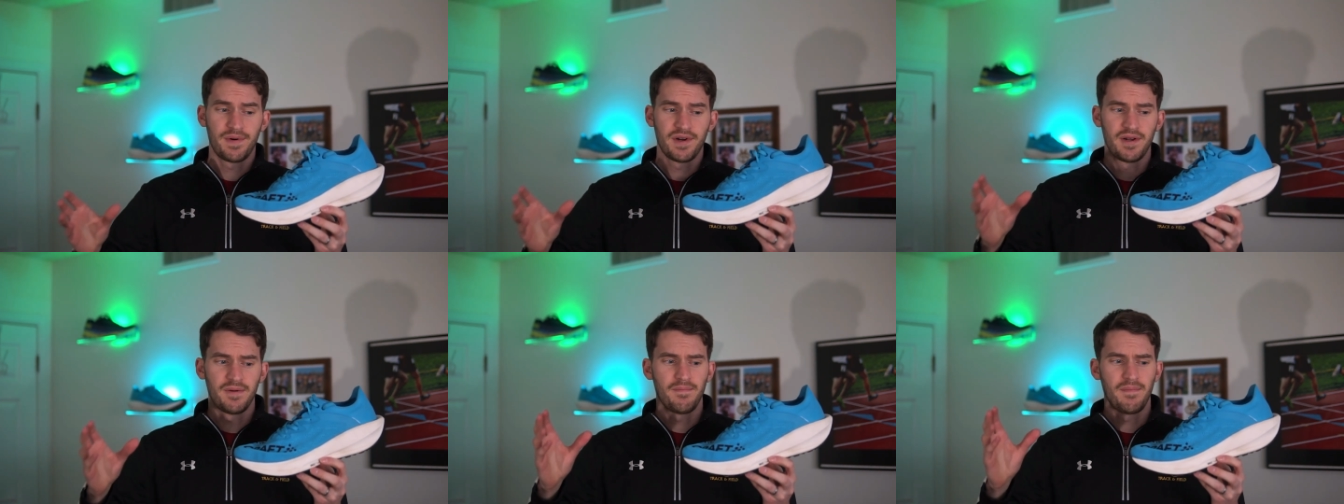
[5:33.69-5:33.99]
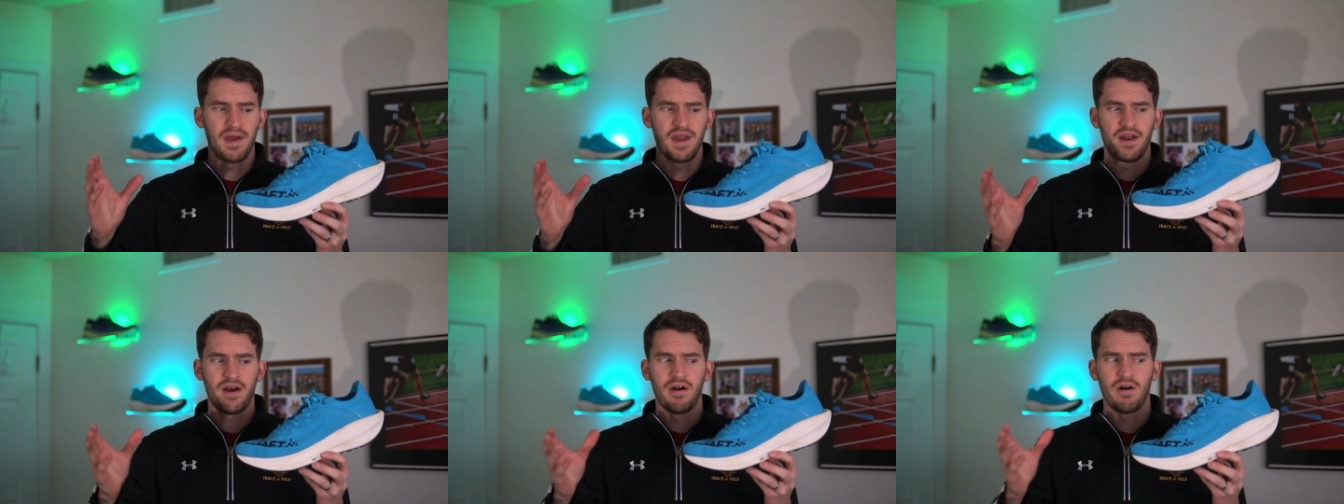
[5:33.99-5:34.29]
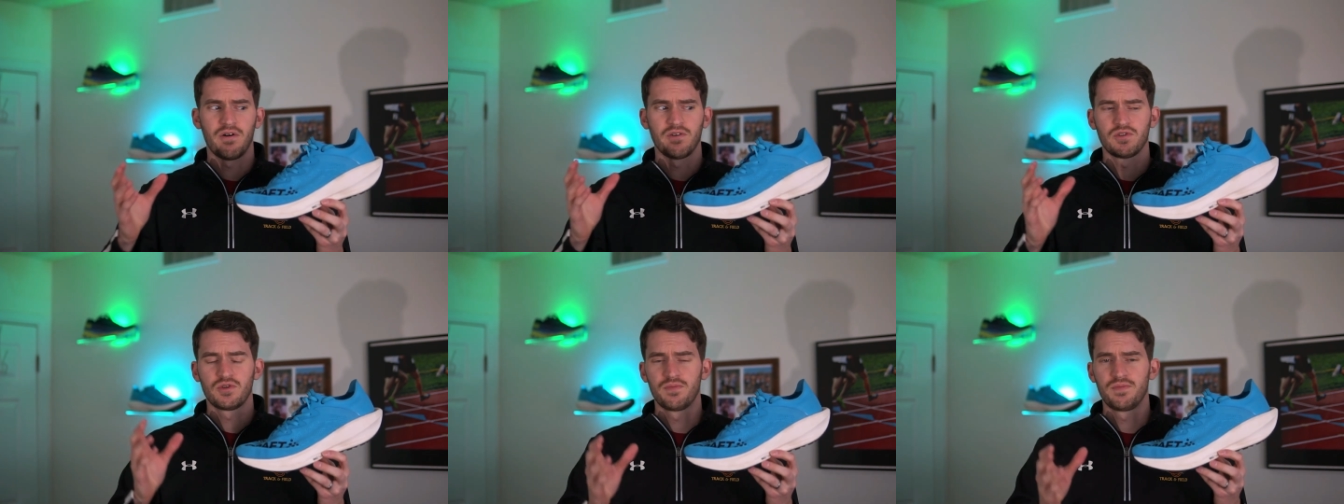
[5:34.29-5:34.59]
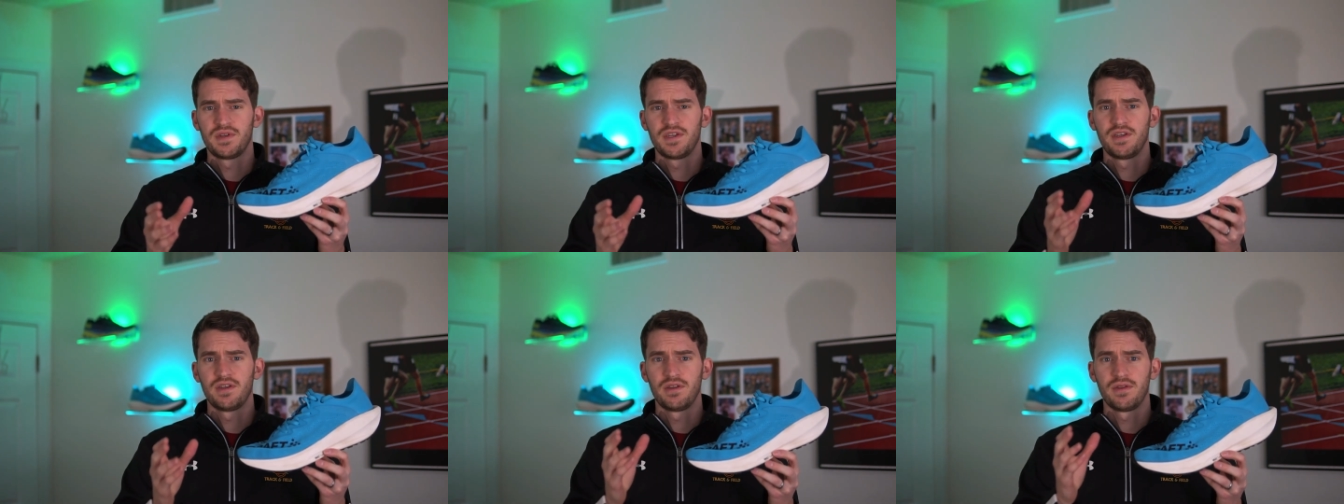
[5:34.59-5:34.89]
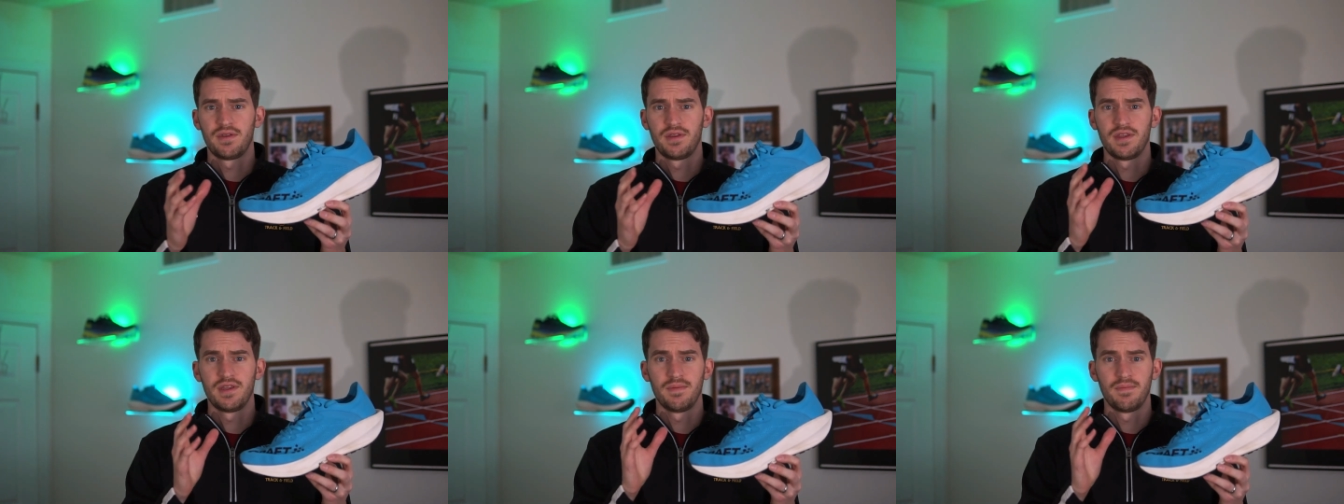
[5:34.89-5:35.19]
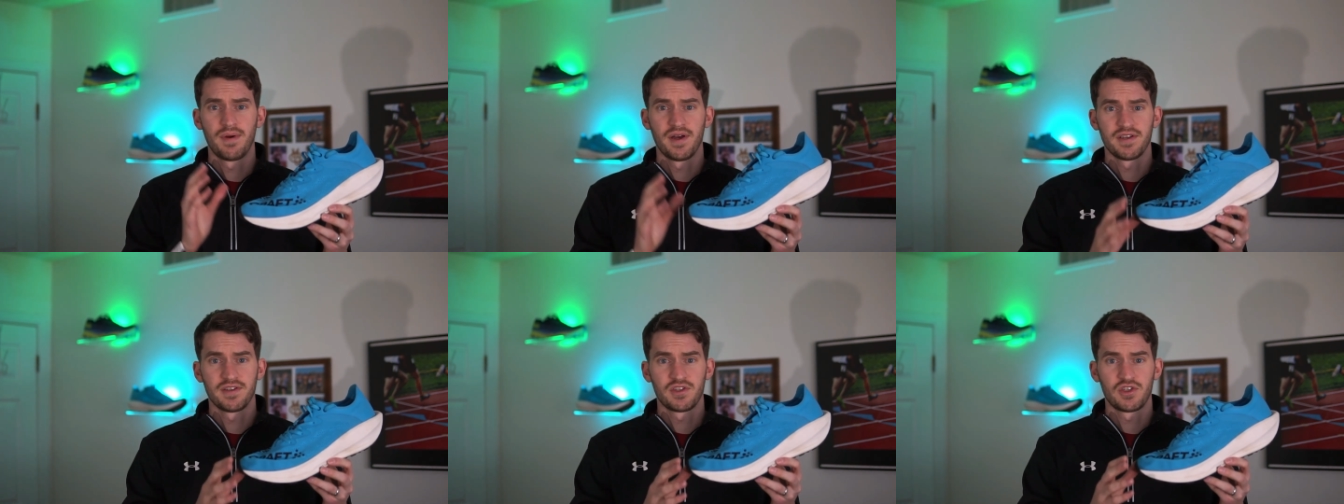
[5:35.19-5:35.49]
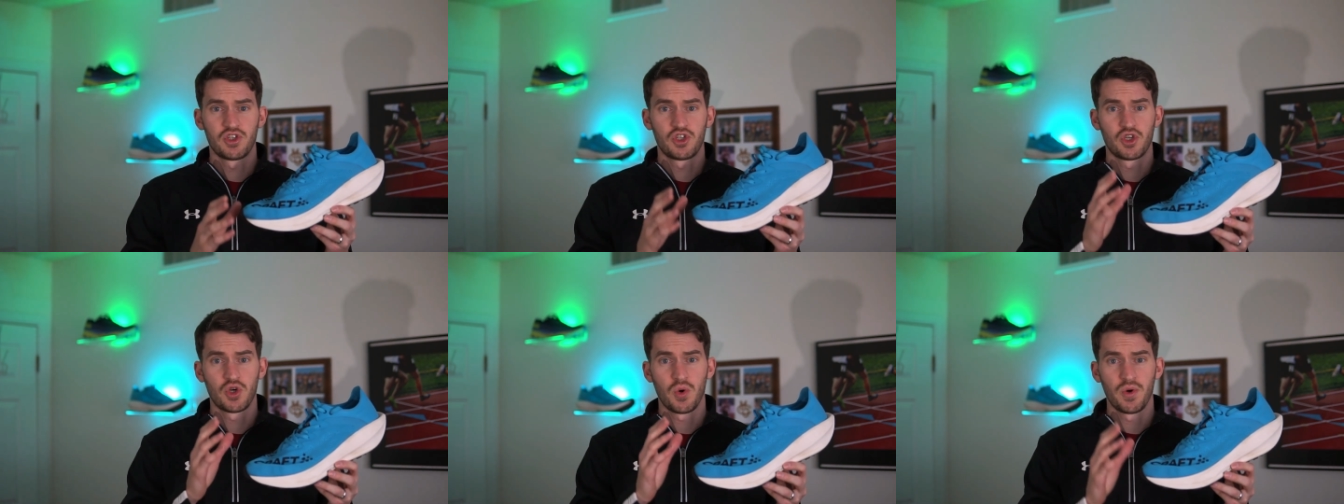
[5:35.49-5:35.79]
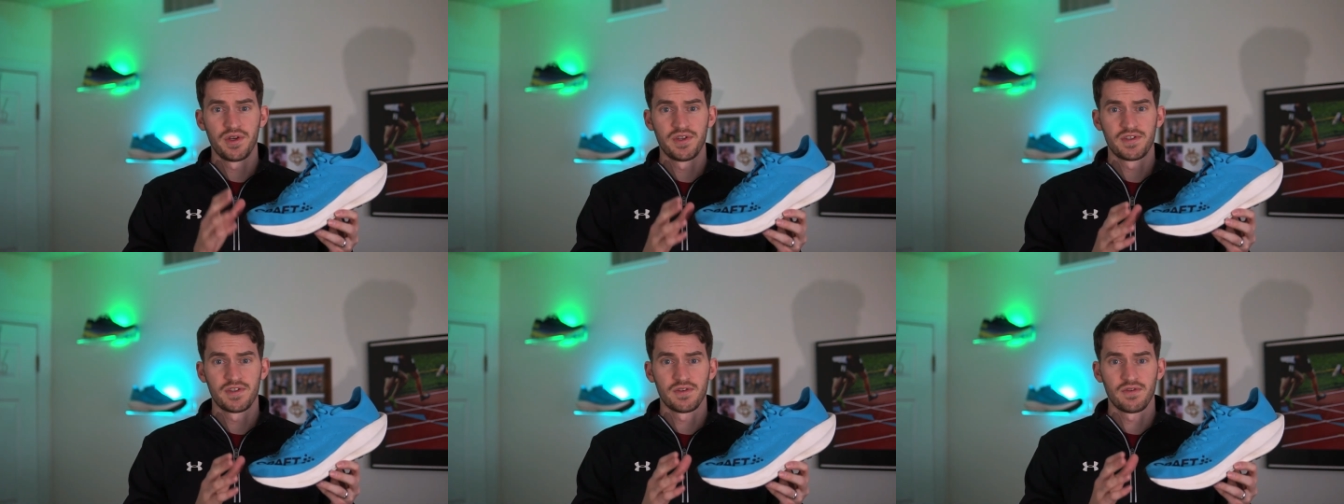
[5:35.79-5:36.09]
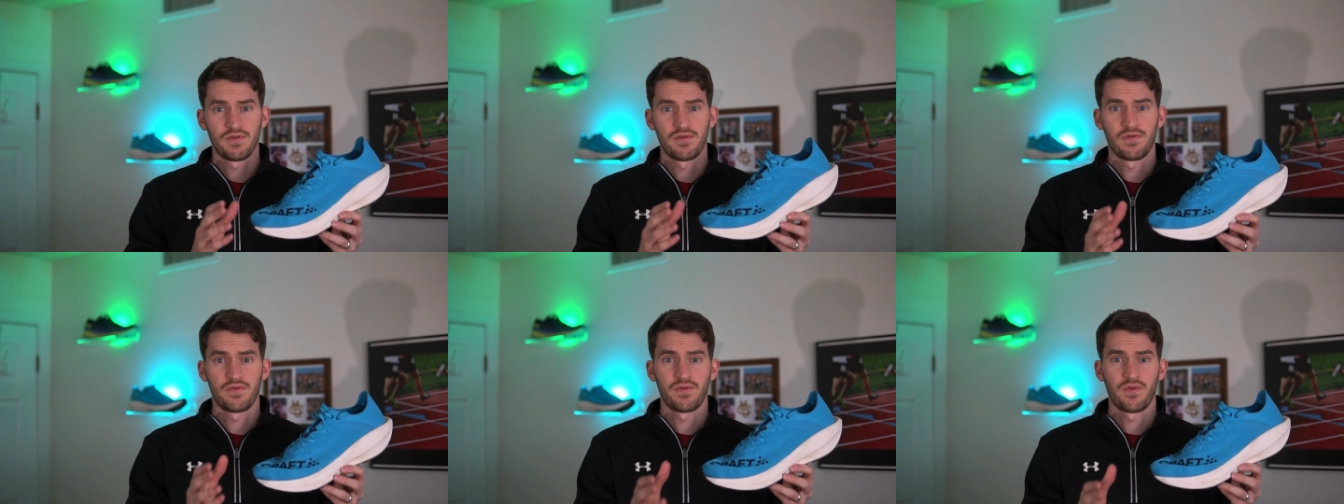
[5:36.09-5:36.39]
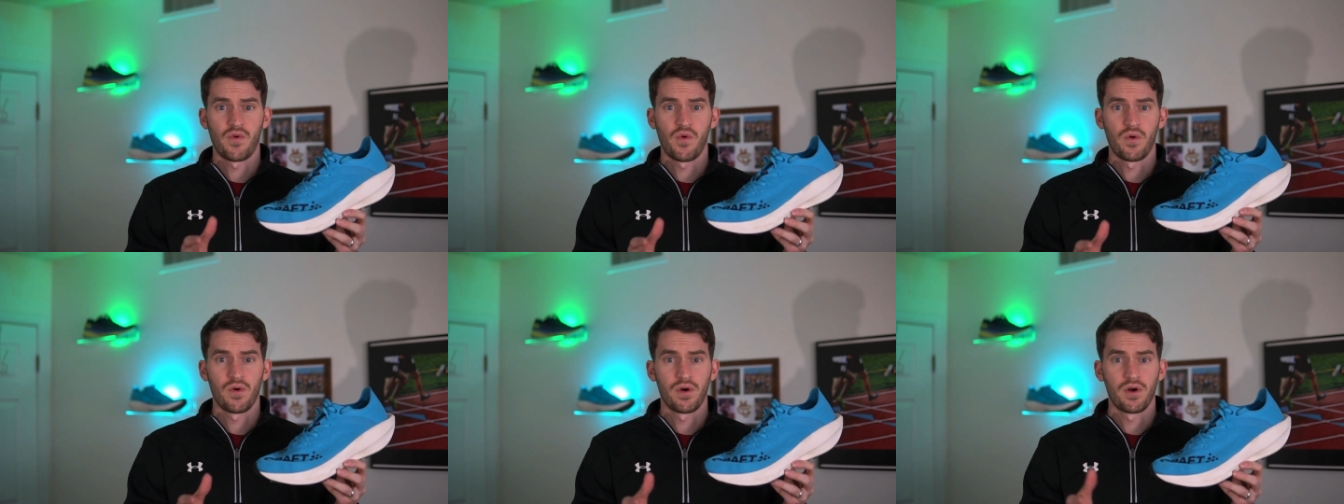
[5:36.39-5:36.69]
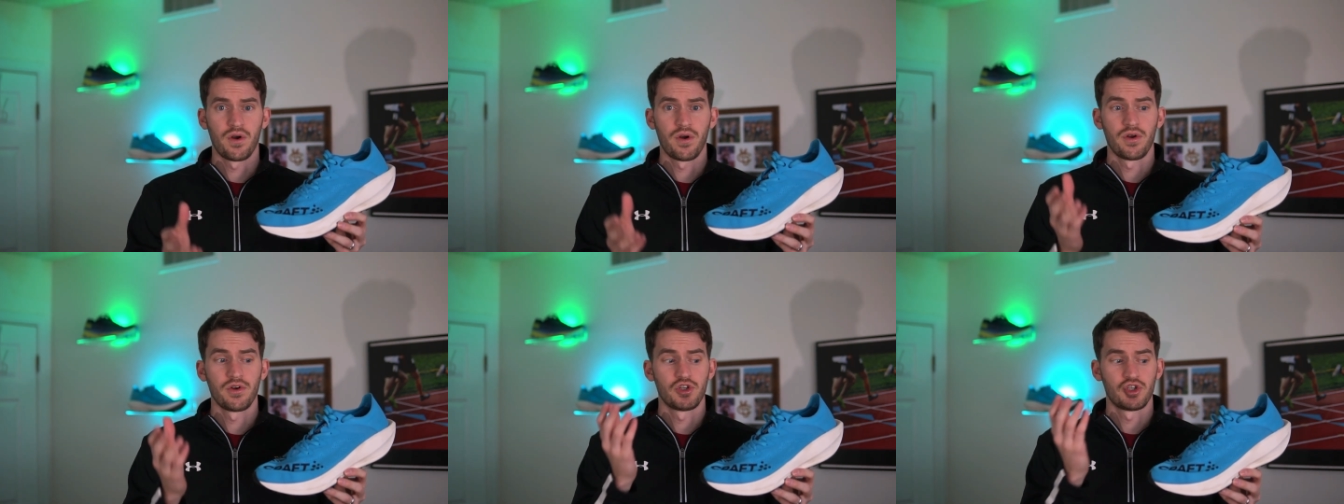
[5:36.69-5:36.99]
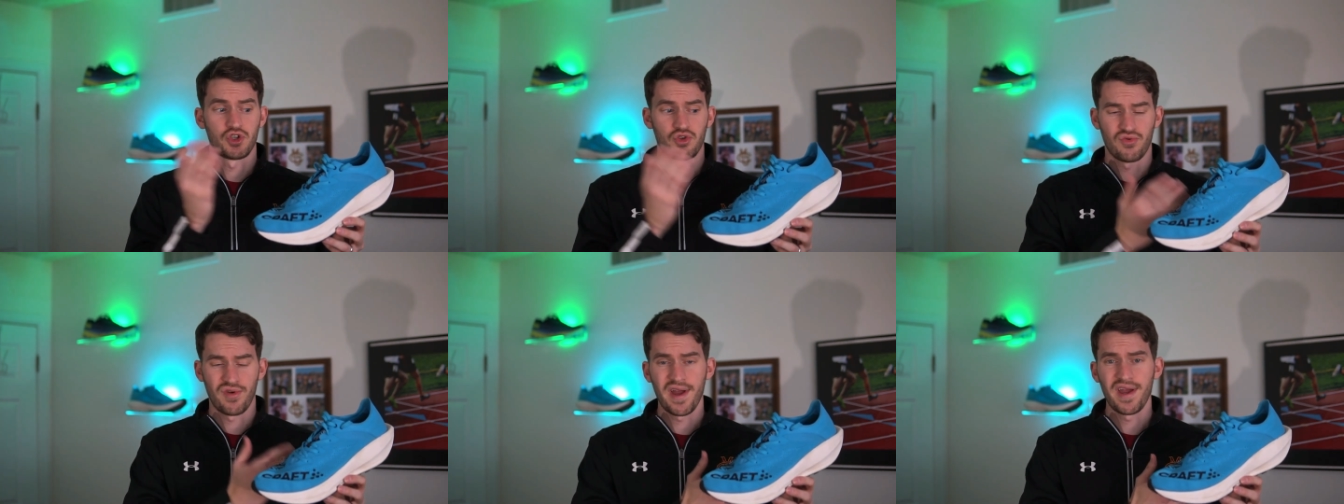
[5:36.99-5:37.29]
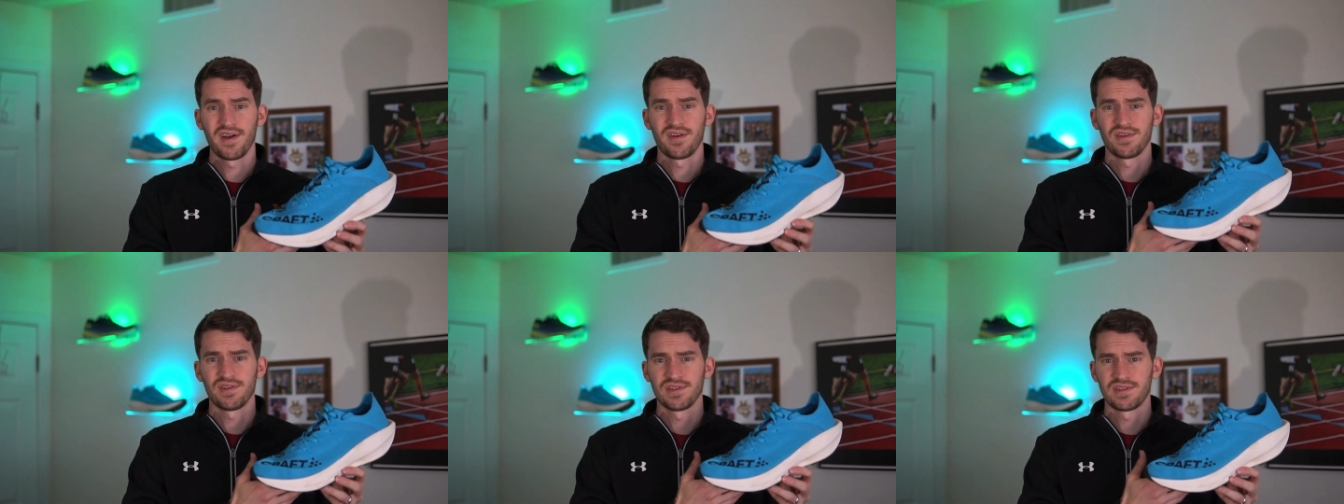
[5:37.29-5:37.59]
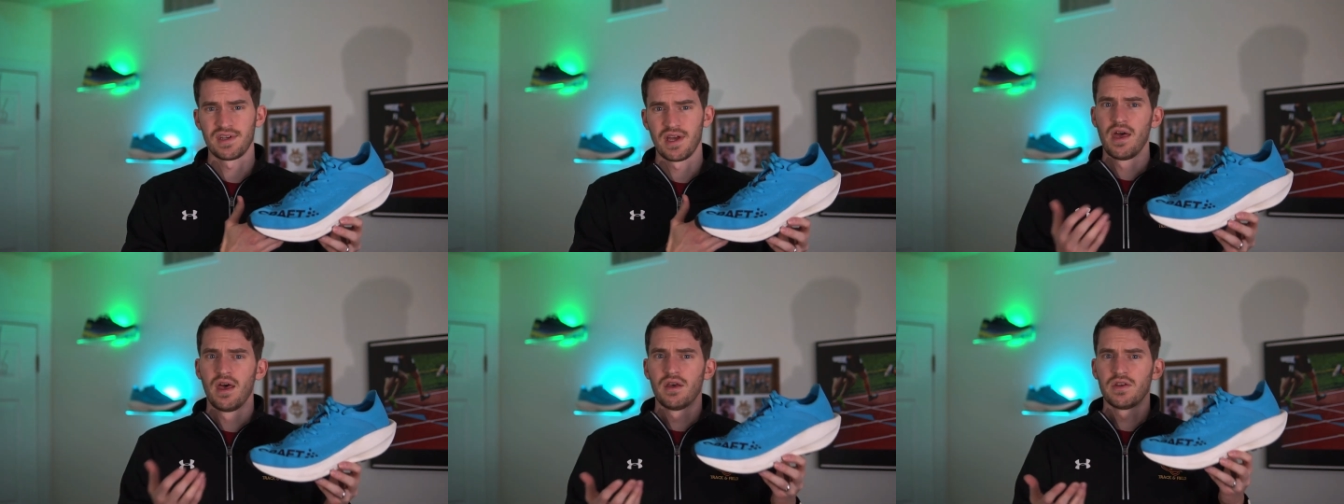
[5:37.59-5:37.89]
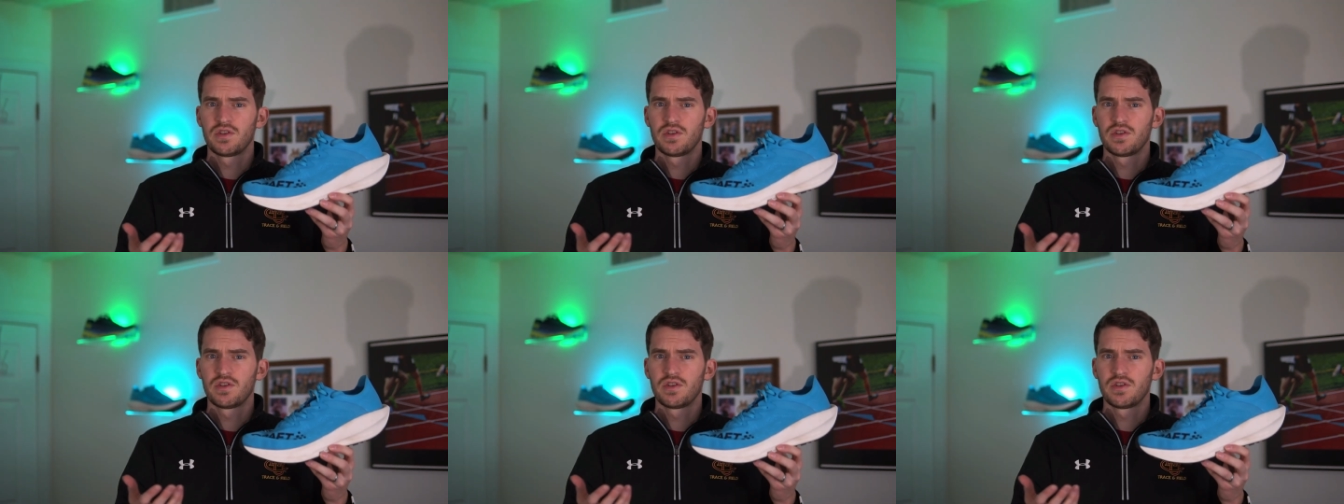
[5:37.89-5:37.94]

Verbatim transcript: but it may not also be the best choice for trails.